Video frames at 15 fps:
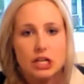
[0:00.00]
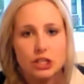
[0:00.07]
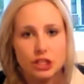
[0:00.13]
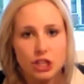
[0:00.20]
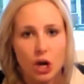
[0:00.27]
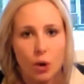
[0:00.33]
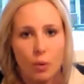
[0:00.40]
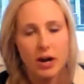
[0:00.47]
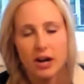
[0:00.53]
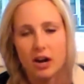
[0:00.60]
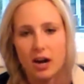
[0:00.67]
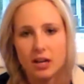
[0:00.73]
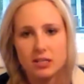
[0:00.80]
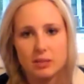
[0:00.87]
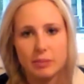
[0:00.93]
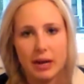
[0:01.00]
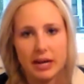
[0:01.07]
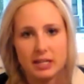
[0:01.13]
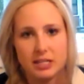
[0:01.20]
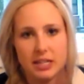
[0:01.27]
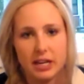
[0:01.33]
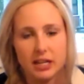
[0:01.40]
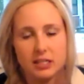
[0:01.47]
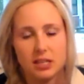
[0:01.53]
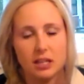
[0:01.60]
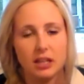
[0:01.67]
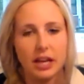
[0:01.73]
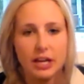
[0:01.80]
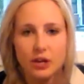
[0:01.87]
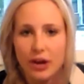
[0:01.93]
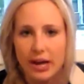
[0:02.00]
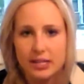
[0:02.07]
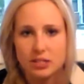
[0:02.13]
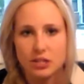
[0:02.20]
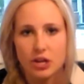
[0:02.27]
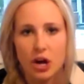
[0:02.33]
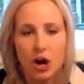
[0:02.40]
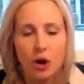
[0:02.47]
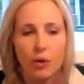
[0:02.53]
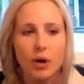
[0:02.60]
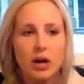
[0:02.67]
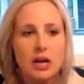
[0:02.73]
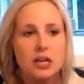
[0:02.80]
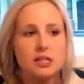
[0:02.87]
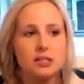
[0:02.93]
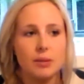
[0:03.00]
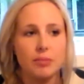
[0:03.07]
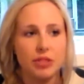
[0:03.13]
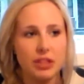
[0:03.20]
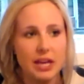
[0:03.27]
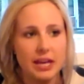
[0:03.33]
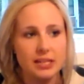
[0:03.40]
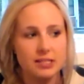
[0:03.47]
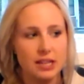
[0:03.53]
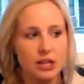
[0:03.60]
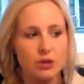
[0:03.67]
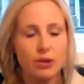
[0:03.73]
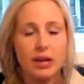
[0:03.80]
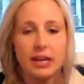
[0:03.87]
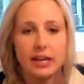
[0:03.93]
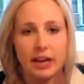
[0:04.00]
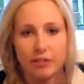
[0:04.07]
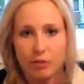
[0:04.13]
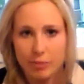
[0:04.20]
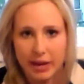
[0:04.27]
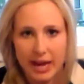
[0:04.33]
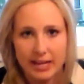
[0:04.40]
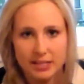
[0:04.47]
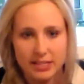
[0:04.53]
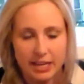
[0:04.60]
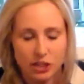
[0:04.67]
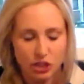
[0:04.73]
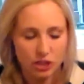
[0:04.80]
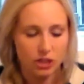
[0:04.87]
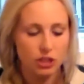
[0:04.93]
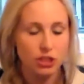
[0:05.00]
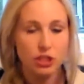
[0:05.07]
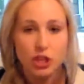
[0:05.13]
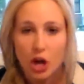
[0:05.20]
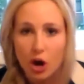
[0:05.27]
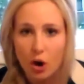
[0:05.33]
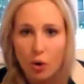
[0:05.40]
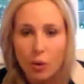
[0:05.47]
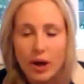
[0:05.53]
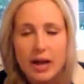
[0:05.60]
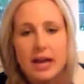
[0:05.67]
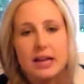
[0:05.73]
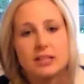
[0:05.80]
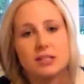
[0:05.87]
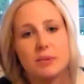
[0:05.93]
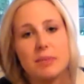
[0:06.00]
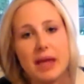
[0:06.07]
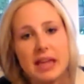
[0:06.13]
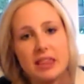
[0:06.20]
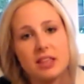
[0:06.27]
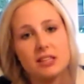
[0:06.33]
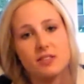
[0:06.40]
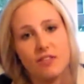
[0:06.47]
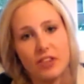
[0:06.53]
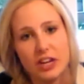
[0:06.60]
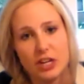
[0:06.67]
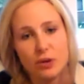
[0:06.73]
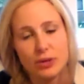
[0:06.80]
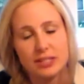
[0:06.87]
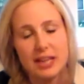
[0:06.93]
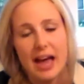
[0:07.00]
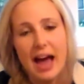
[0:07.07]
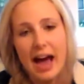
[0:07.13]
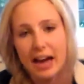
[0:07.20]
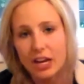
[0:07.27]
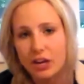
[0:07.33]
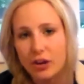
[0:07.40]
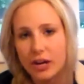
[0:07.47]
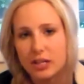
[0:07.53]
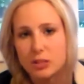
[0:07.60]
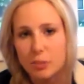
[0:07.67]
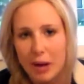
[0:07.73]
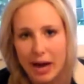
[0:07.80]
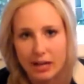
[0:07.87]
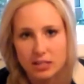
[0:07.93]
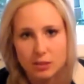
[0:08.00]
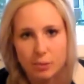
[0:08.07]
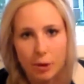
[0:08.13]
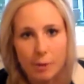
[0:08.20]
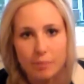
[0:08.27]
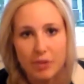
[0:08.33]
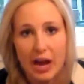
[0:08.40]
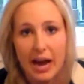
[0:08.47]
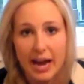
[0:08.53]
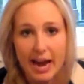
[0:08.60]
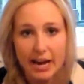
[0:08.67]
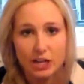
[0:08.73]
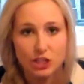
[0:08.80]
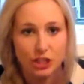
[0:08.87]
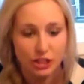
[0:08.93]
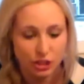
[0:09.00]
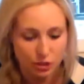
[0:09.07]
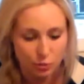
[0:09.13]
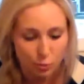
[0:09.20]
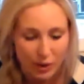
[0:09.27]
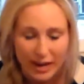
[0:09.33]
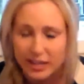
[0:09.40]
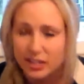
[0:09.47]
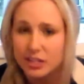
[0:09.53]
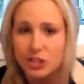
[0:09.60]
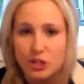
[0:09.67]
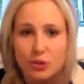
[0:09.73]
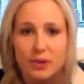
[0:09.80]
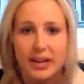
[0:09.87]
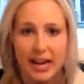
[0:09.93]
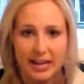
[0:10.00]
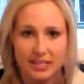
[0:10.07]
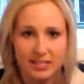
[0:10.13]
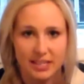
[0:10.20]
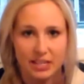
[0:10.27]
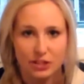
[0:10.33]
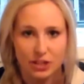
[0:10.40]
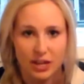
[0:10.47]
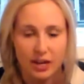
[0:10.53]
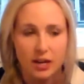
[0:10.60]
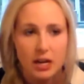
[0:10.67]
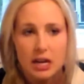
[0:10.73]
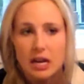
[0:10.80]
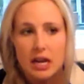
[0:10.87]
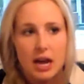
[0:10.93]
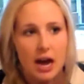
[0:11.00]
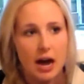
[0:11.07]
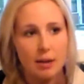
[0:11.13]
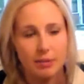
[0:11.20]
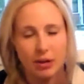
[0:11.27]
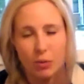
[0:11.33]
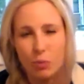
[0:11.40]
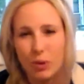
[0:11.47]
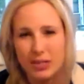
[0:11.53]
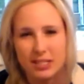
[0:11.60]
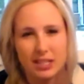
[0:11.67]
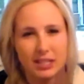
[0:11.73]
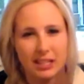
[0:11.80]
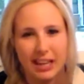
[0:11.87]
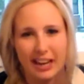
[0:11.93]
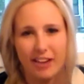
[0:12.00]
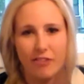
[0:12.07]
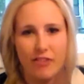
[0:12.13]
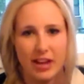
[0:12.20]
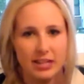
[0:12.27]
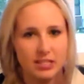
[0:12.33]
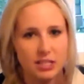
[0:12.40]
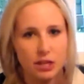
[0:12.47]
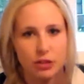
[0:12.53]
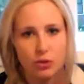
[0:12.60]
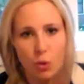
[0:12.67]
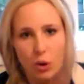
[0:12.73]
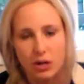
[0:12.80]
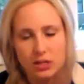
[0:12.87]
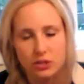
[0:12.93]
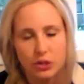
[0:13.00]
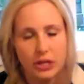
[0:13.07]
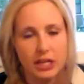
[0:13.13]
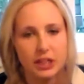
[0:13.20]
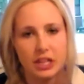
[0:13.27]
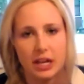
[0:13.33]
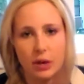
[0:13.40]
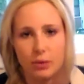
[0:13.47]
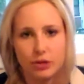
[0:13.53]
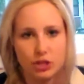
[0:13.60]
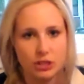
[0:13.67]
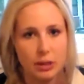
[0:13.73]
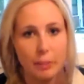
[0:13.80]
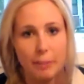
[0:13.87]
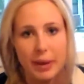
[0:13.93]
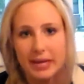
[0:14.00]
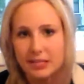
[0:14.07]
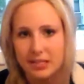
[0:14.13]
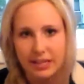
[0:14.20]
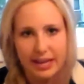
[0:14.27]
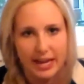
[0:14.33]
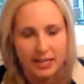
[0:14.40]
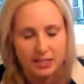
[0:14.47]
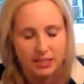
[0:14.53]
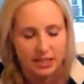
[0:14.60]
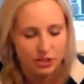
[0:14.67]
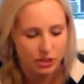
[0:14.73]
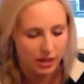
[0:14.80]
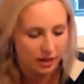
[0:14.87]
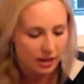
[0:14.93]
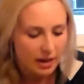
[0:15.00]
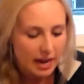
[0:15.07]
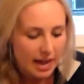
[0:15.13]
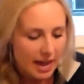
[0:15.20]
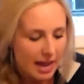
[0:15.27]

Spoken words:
So what an awesome idea to let you guys know some things that you can get from a gas station. So to make this video as accurate as possible, I actually just went to a gas station, and it wasn't like a fancy Thornton's or anything. It was just a basic gas station,